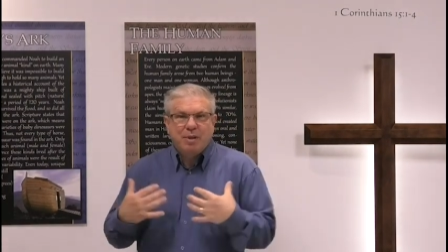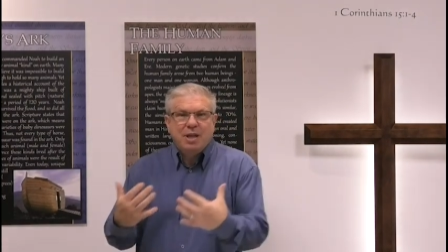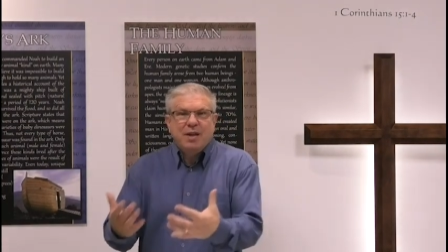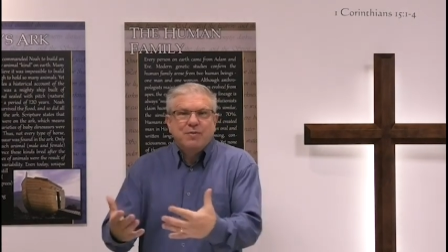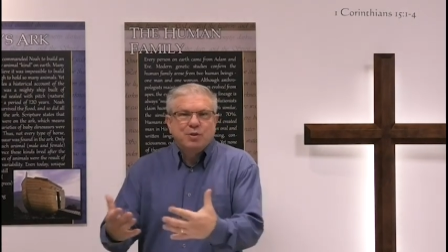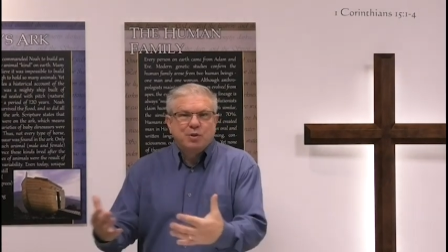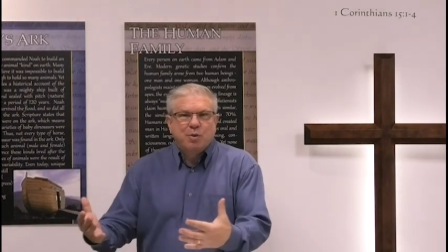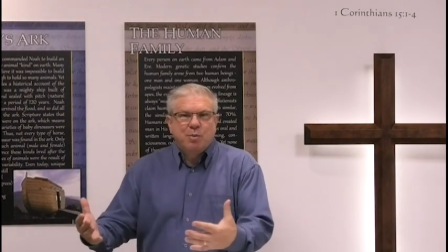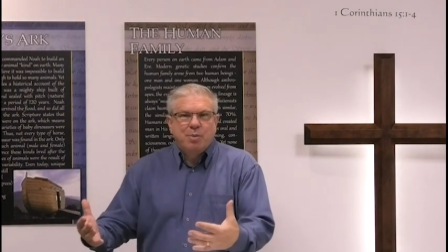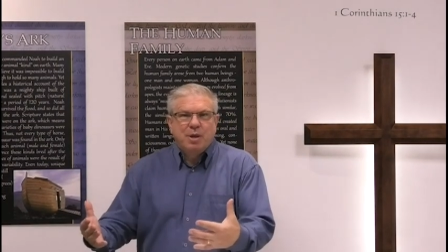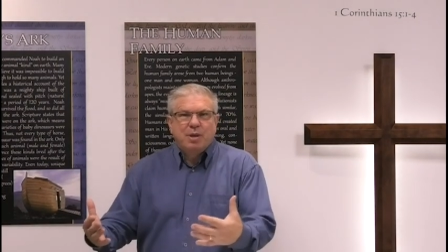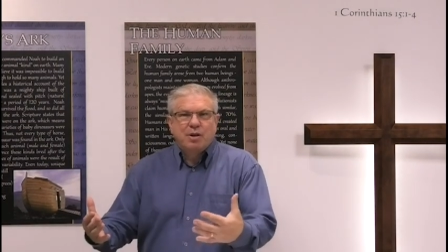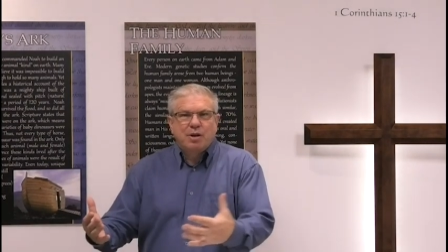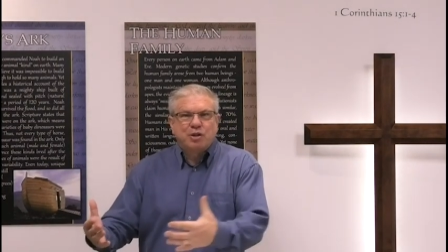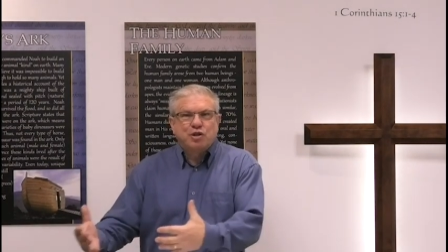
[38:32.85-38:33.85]
believers will
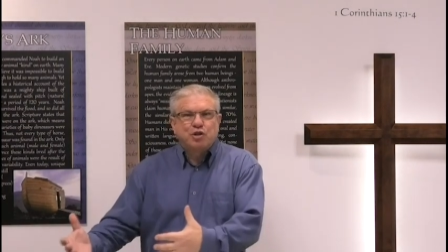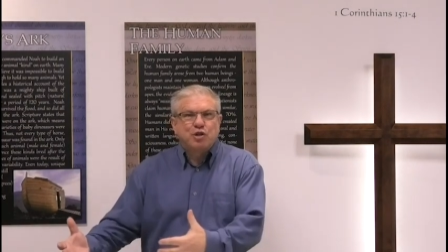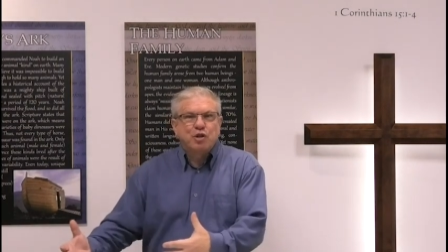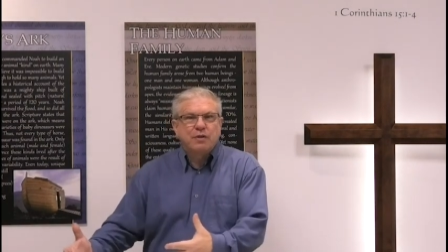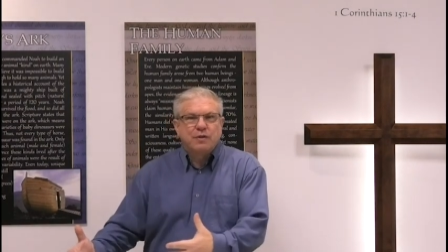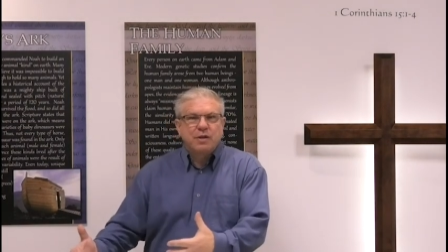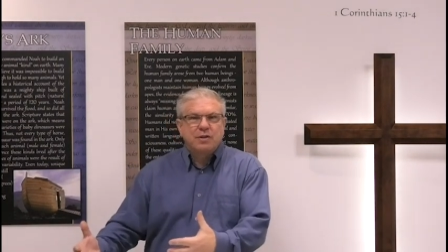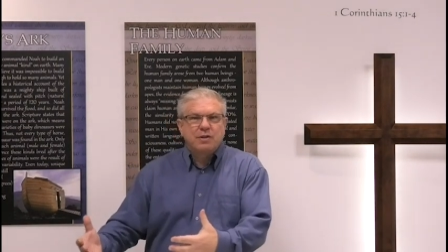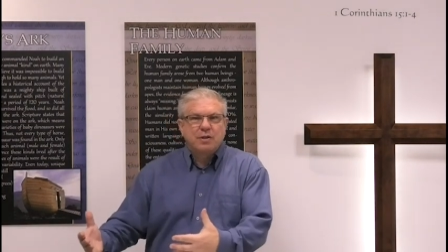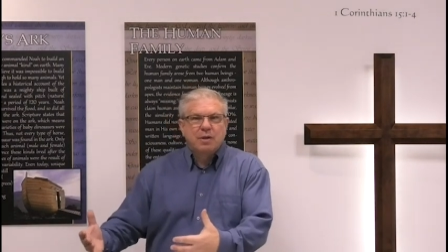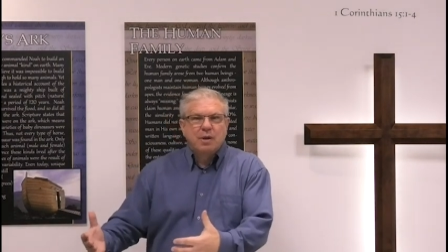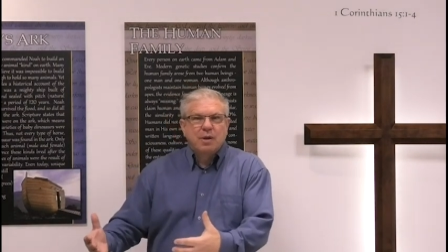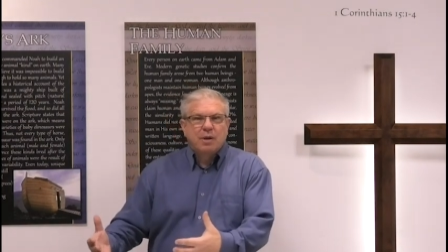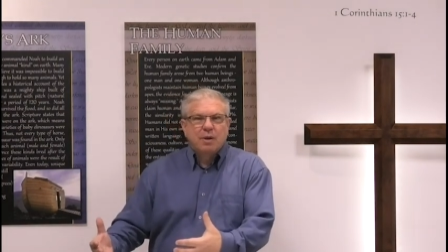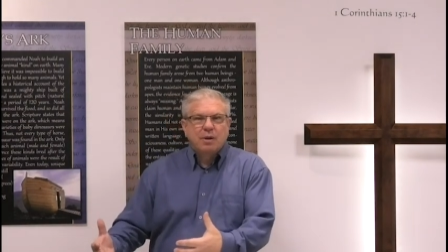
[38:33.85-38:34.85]
be there as servants.
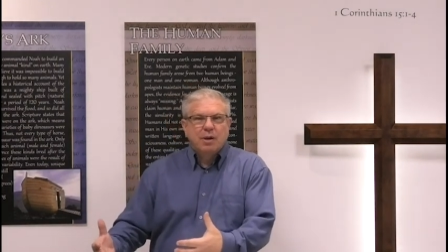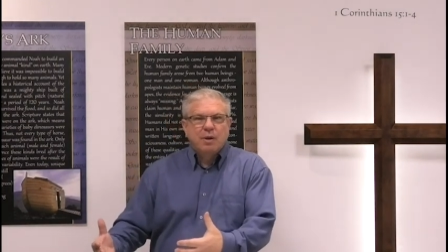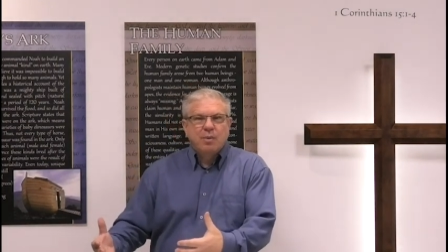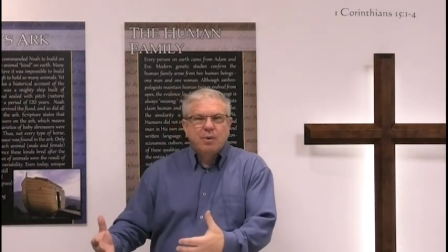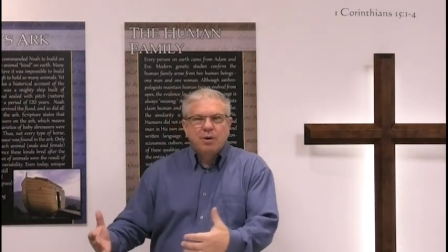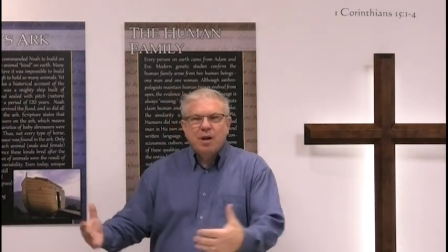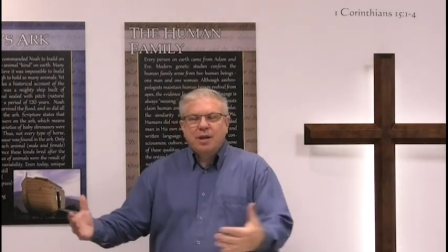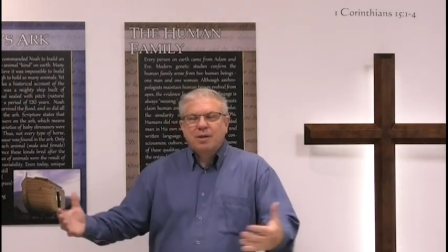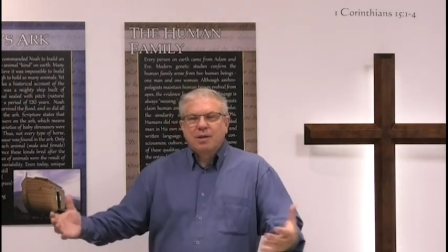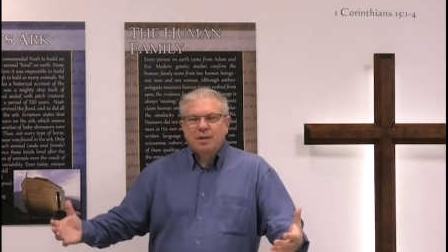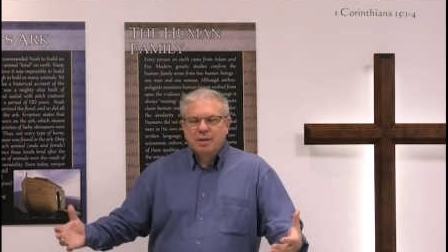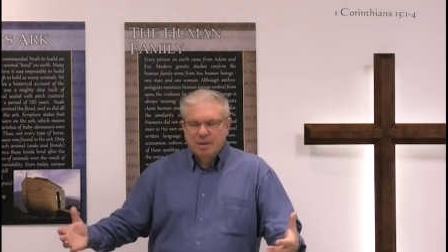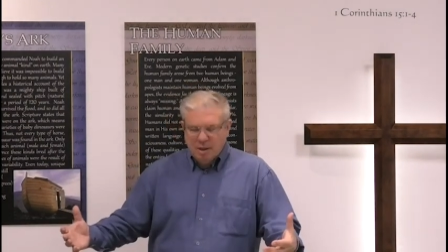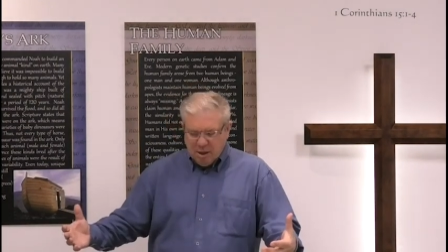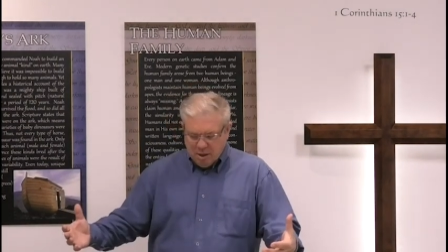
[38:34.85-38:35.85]
You know, we're not, the,
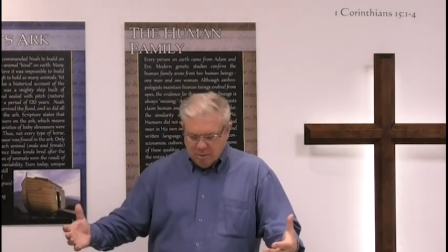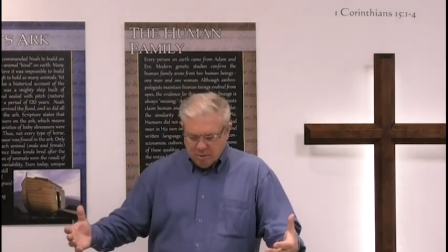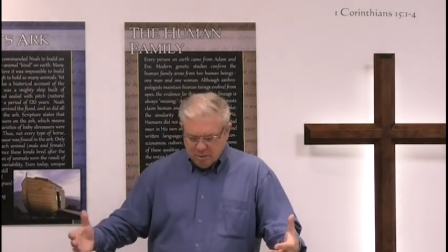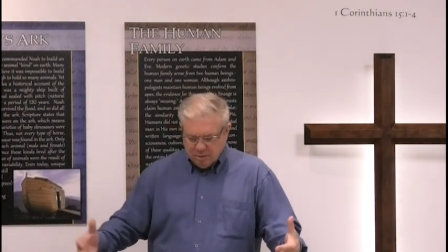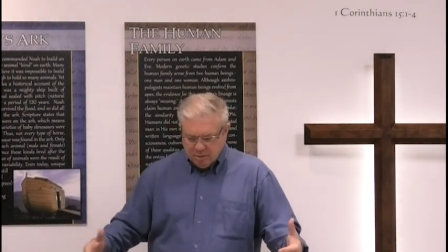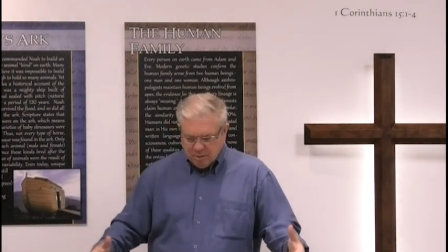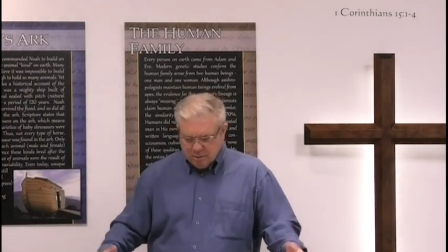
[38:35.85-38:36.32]
you know,